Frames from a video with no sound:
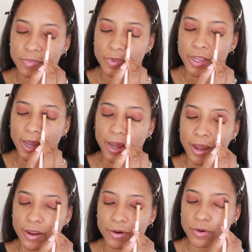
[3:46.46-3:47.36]
Yeah,
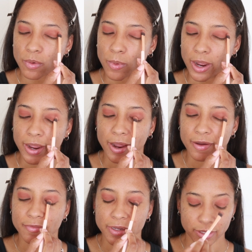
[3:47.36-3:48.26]
I don't know why I
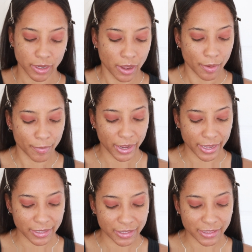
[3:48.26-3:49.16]
haven't.
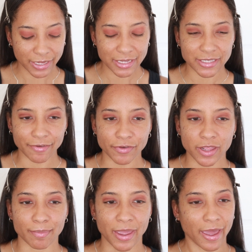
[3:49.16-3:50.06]
But the thing is, I feel
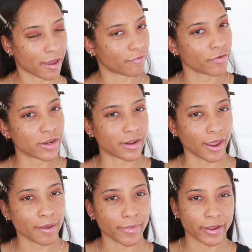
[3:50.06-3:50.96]
like my
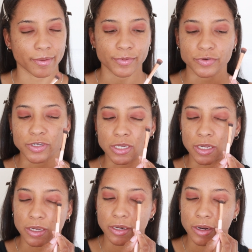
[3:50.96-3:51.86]
everyday makeup
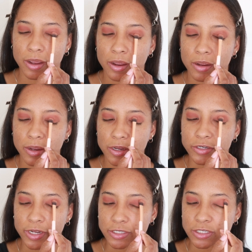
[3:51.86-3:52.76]
routine
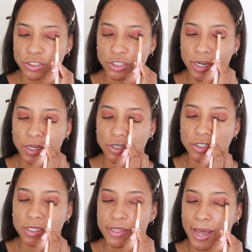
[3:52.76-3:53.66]
doesn't
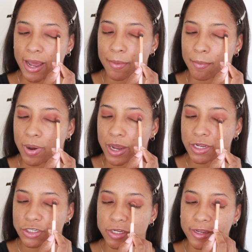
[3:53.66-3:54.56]
change that
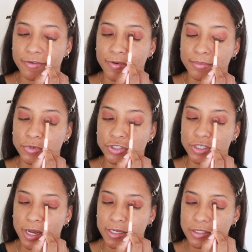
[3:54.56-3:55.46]
much. Like if I'm
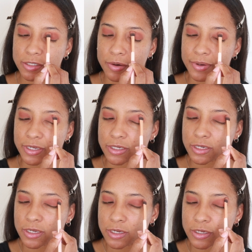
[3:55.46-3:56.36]
just going
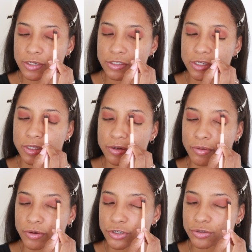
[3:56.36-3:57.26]
to the
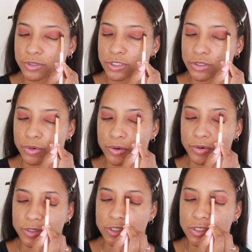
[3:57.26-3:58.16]
grocery store
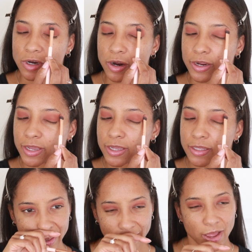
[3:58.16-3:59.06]
or to Target.